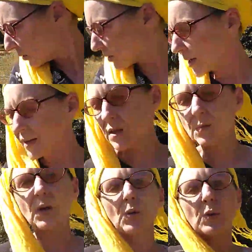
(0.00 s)
His head is
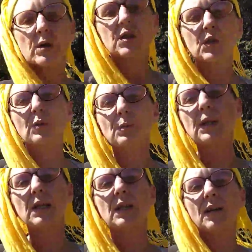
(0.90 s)
about where it should
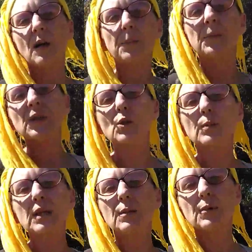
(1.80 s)
be, up near
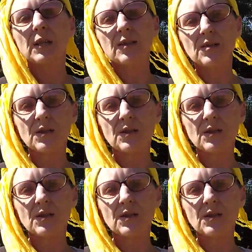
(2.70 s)
me, but he's